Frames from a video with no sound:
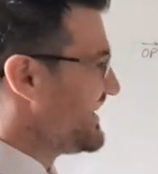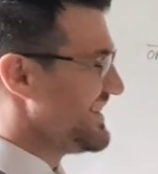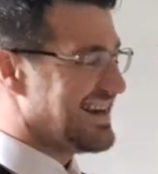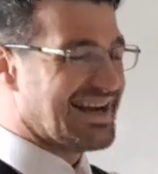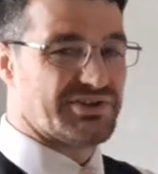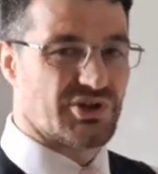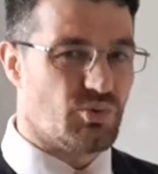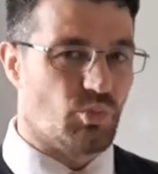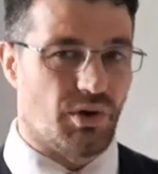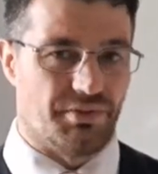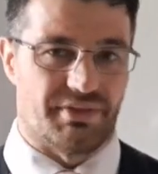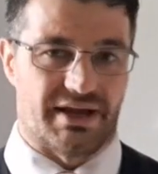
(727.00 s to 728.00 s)
I don't
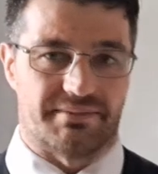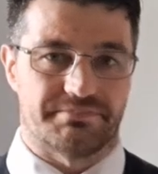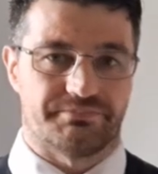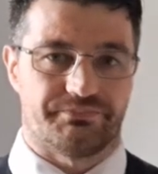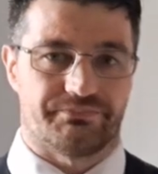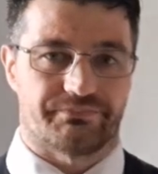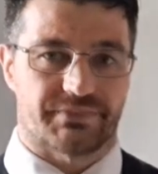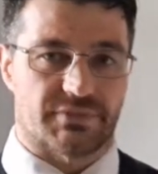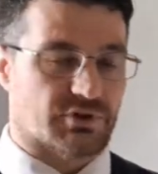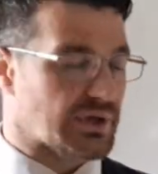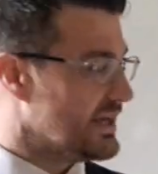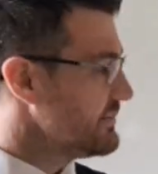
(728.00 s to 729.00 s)
want that,
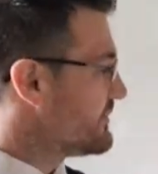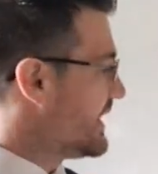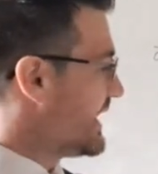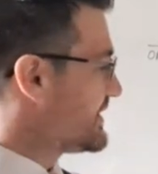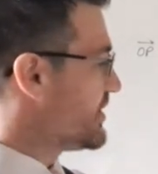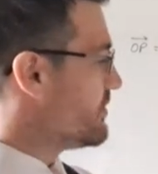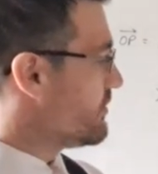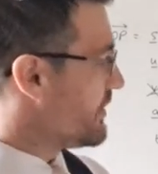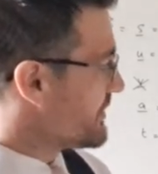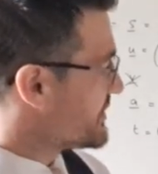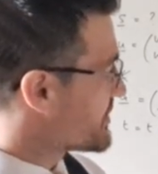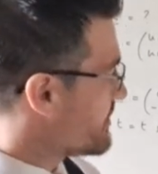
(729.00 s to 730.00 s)
okay? I don't want
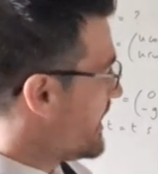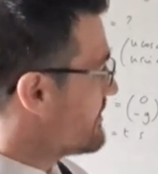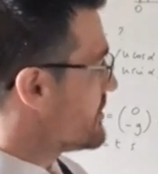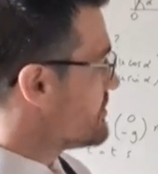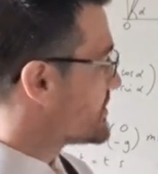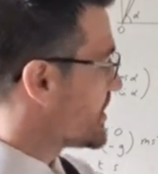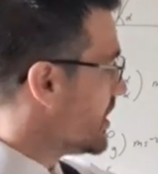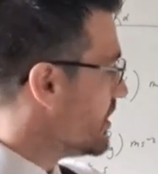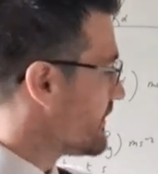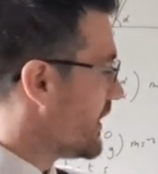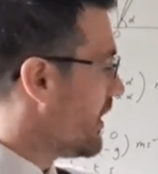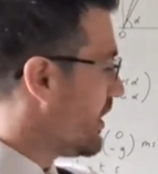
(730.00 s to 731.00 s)
the square root over
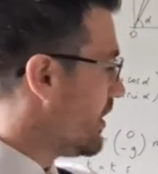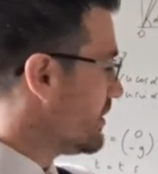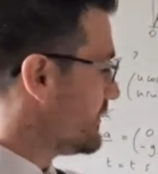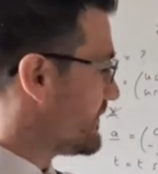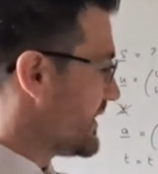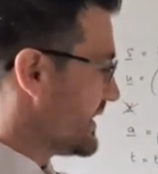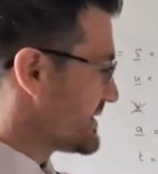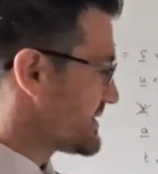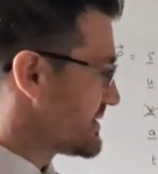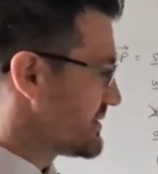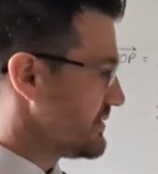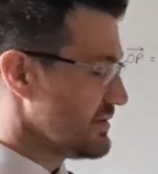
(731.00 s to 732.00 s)
all of this.